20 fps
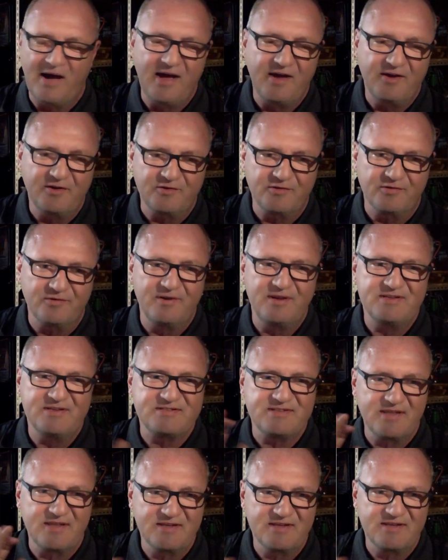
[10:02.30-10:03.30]
pine
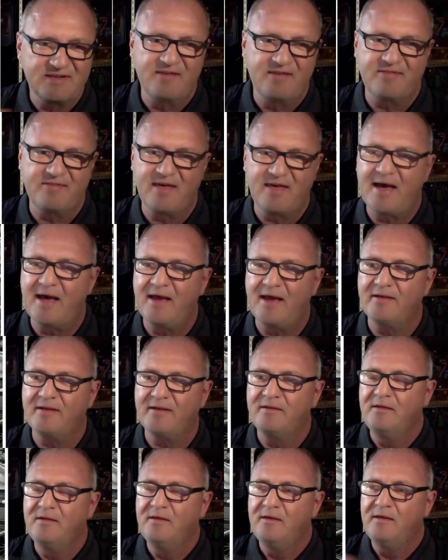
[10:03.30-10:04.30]
trees, things like
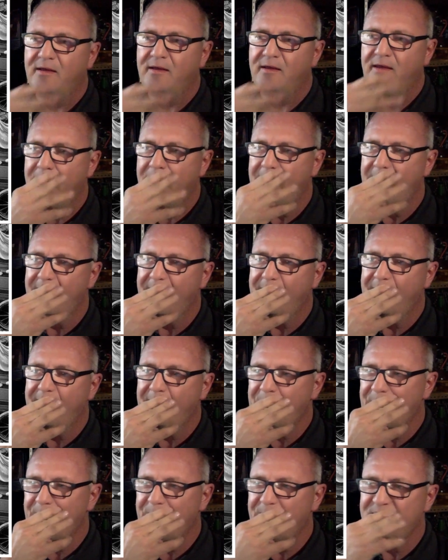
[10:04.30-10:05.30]
that,
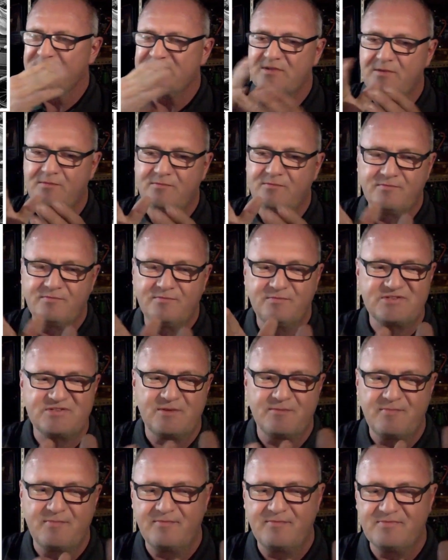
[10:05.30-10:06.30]
and some
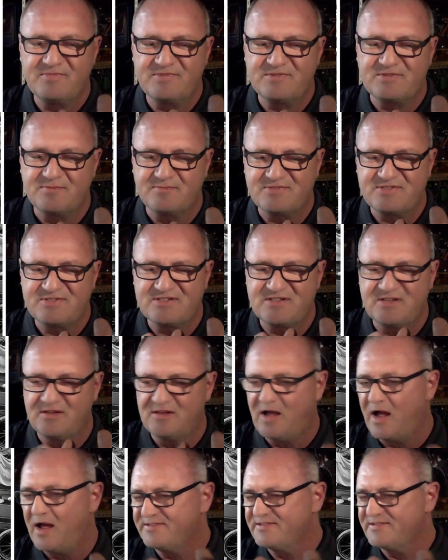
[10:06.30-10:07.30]

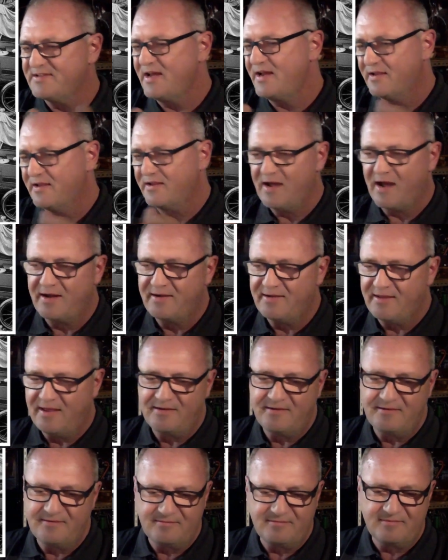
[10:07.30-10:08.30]
slots kind of cut
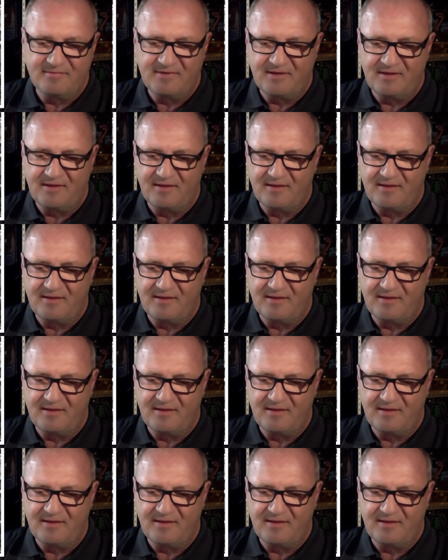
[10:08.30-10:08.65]
in,